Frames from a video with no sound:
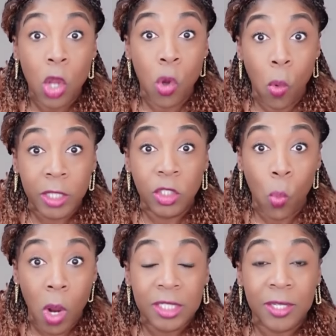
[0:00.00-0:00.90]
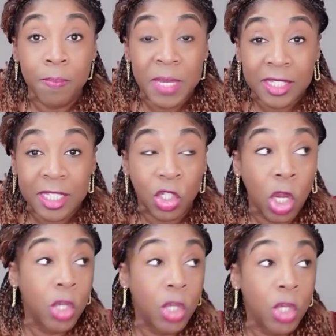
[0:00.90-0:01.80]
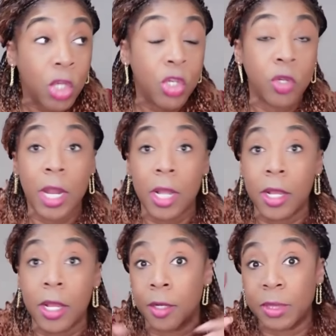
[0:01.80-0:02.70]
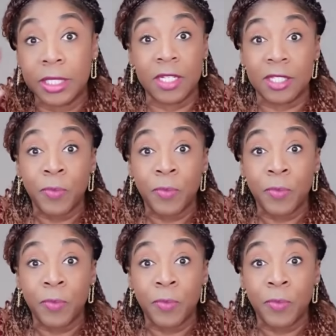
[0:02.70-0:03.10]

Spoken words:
going to want to miss this. You're not going to believe this.